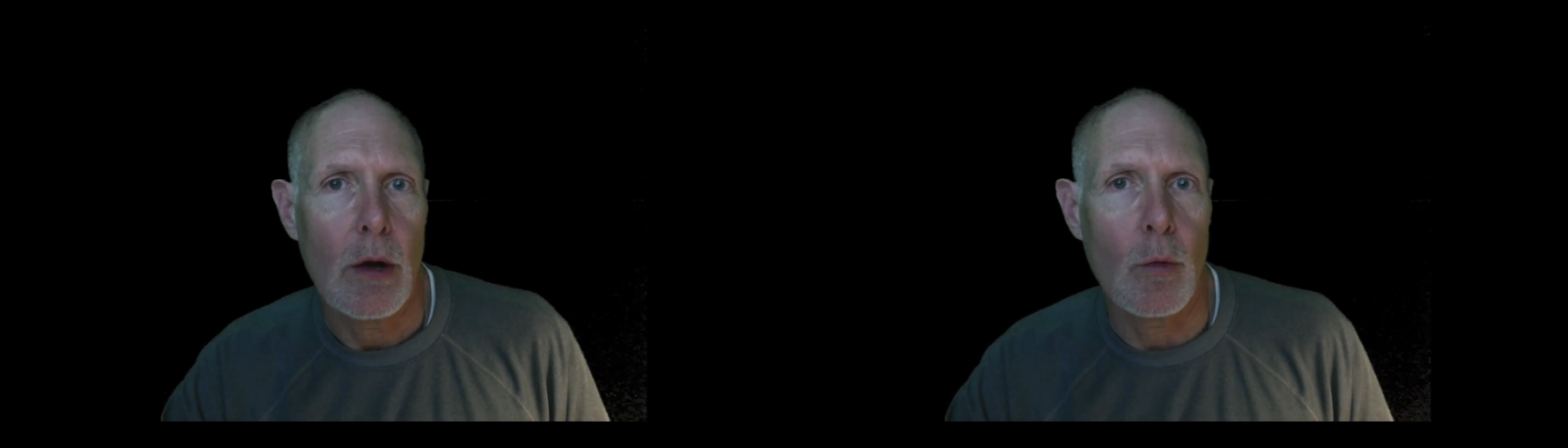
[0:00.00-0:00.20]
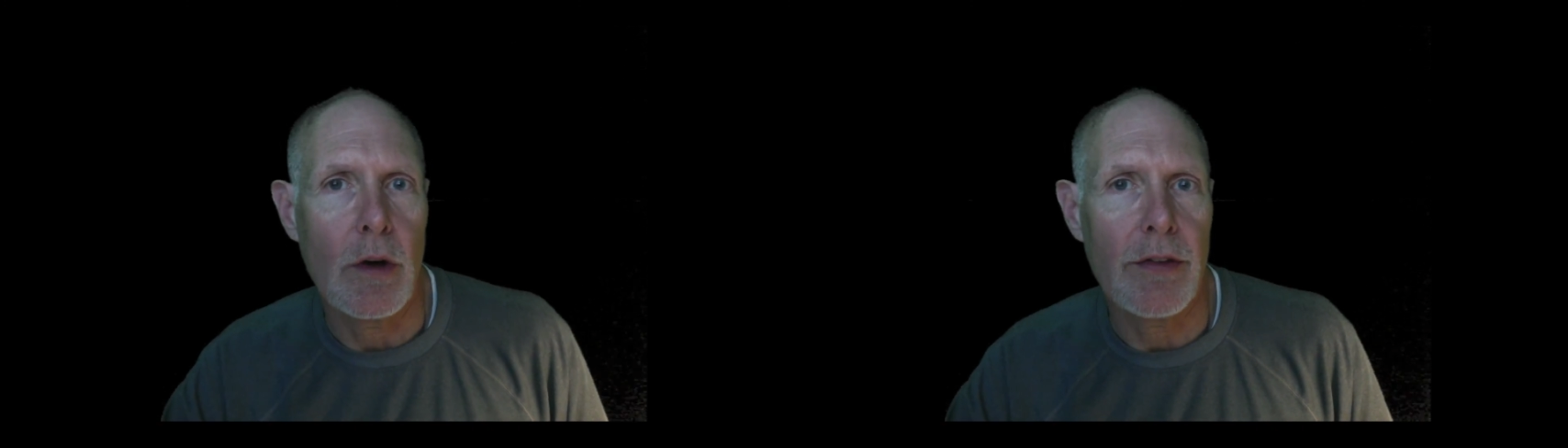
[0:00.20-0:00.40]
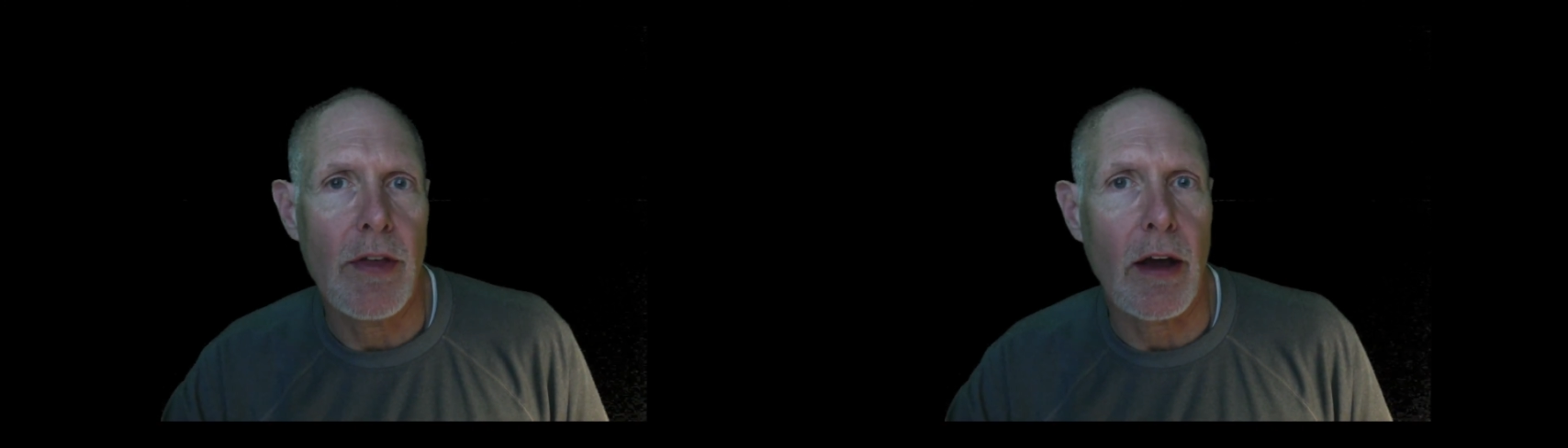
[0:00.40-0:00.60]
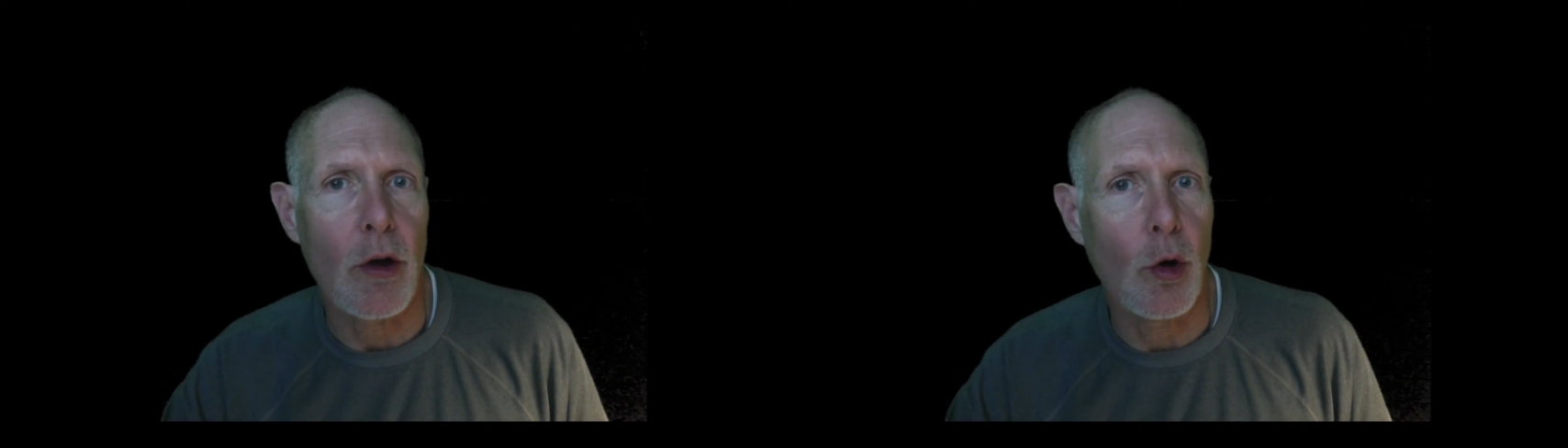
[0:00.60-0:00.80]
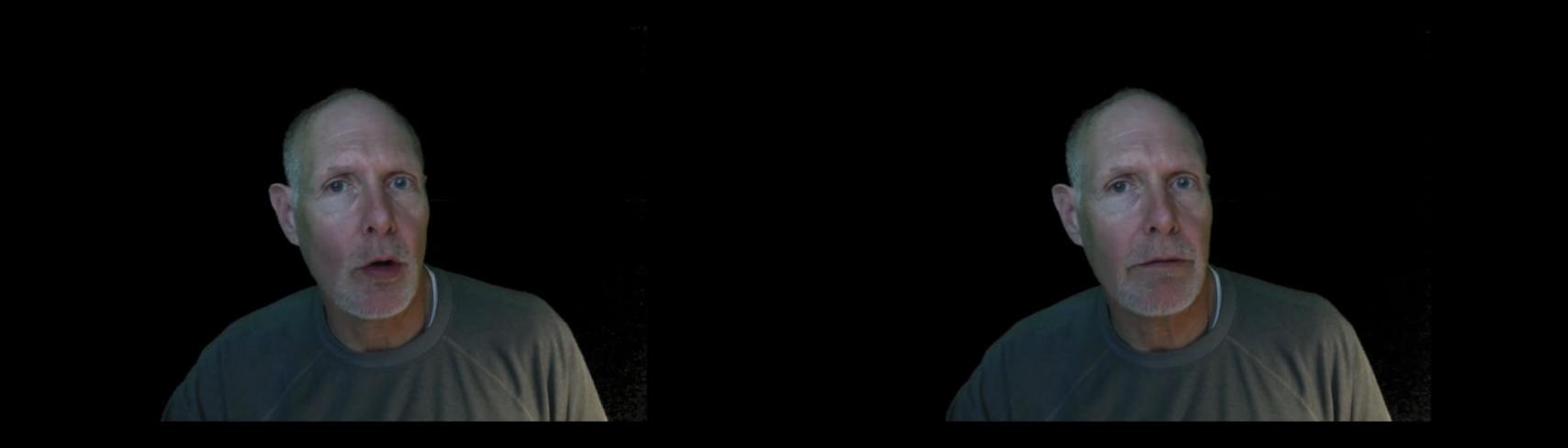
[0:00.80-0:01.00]
was that
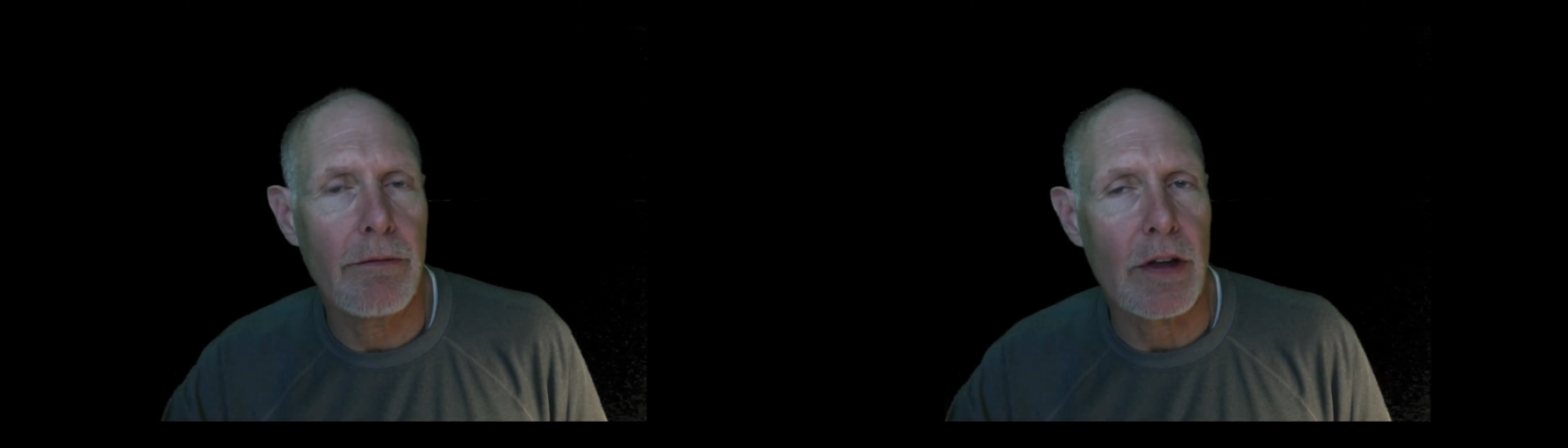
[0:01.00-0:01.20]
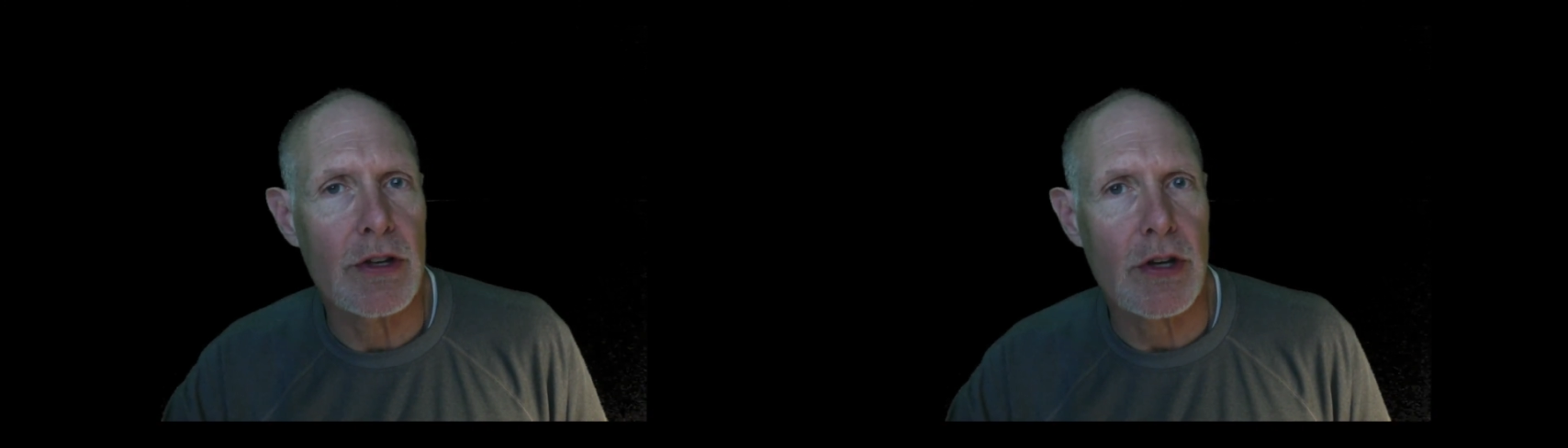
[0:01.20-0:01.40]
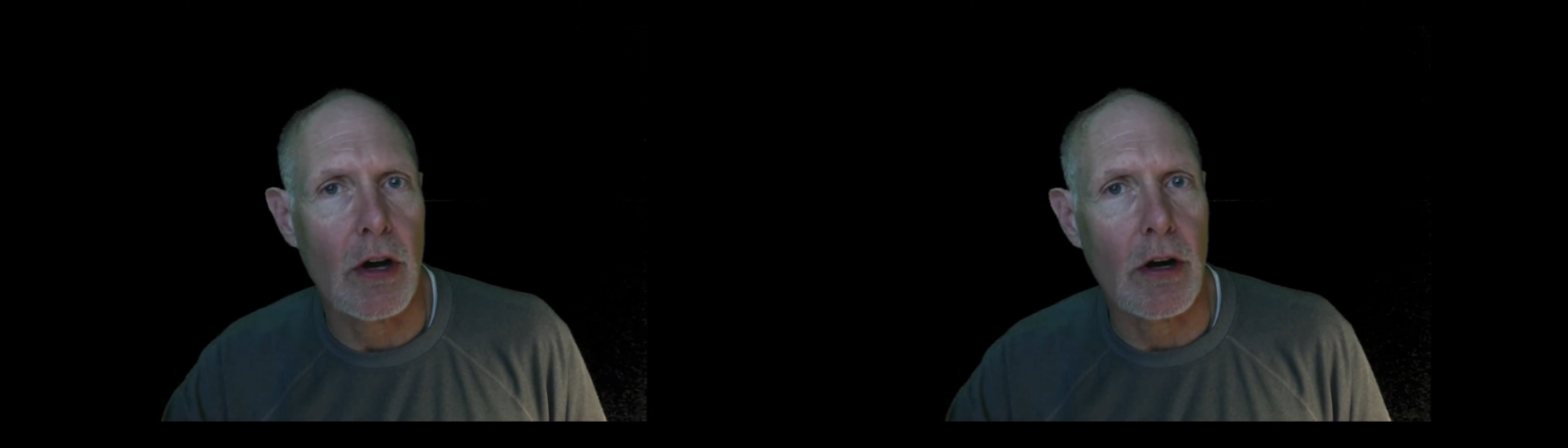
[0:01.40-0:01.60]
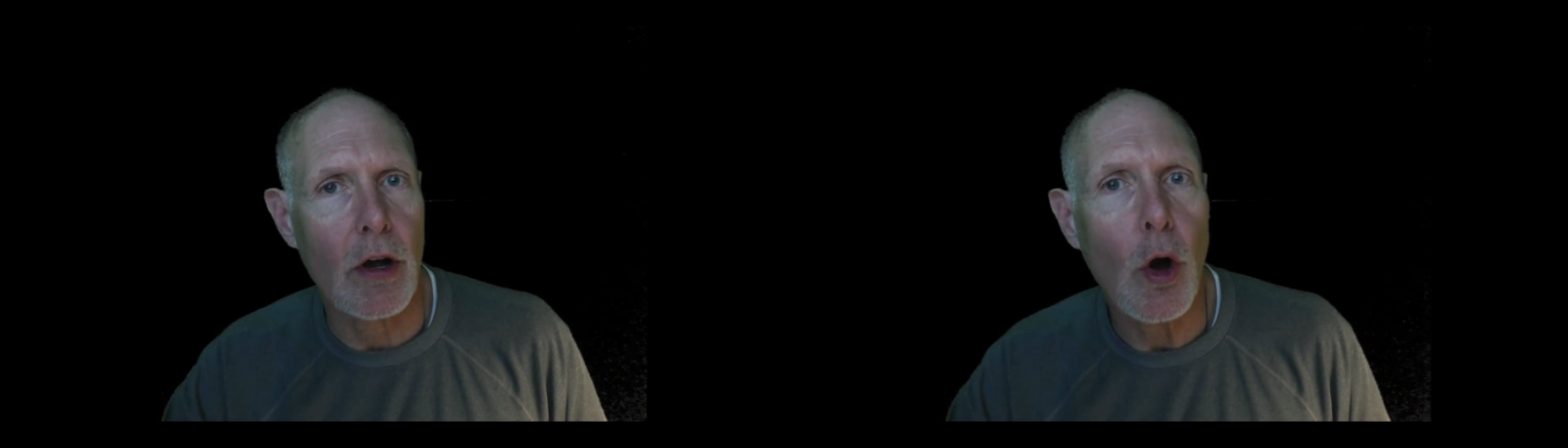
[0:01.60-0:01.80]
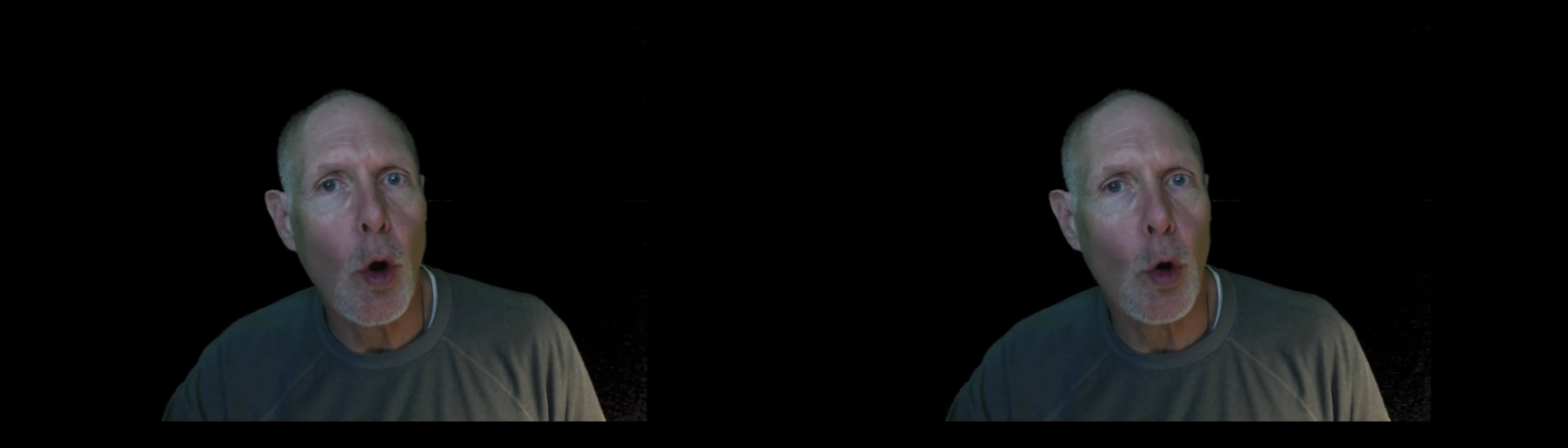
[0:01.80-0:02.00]
goldfish are
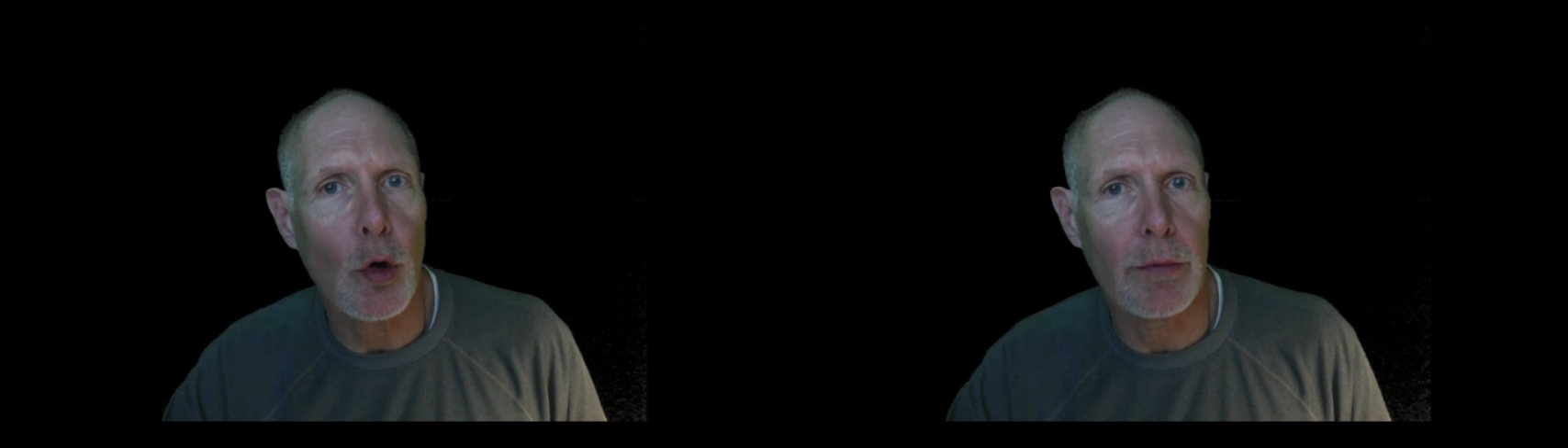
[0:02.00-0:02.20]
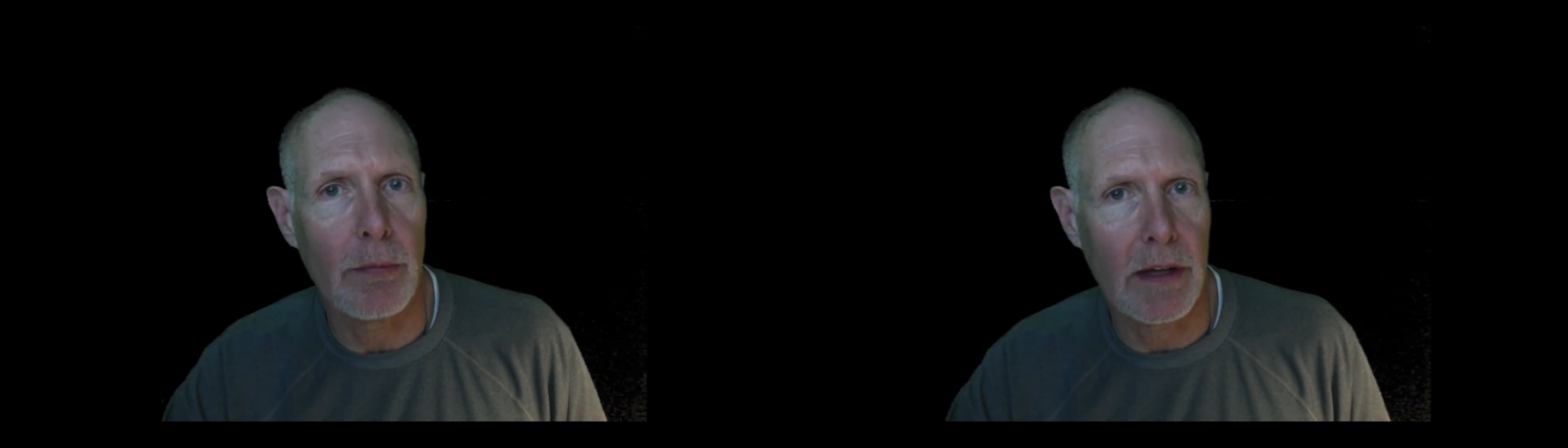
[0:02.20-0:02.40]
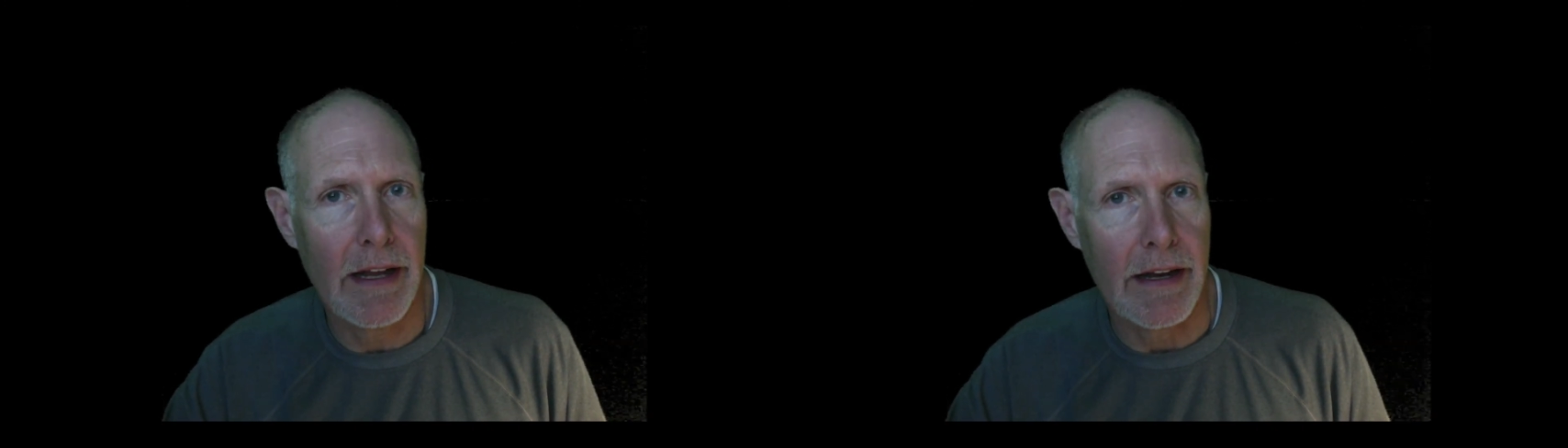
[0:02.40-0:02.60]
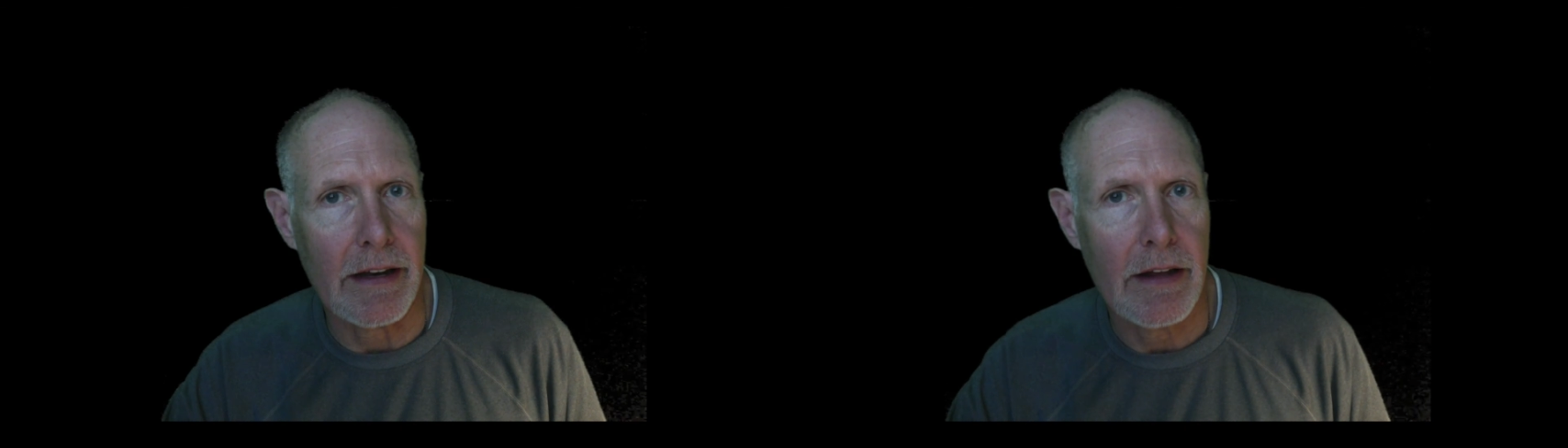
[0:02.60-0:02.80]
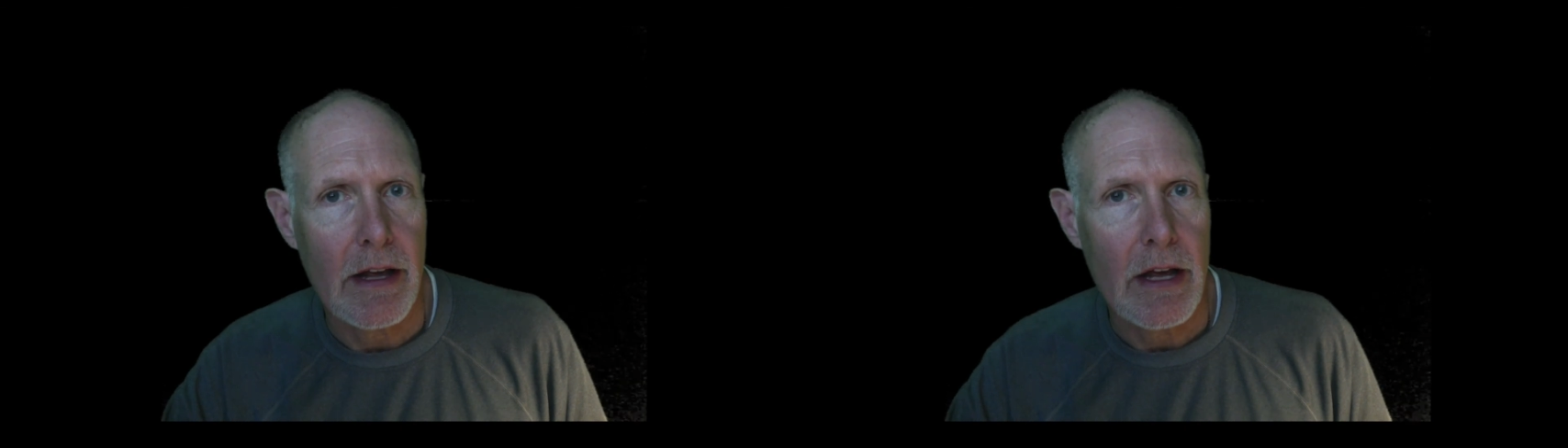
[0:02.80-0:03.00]
cold-blooded.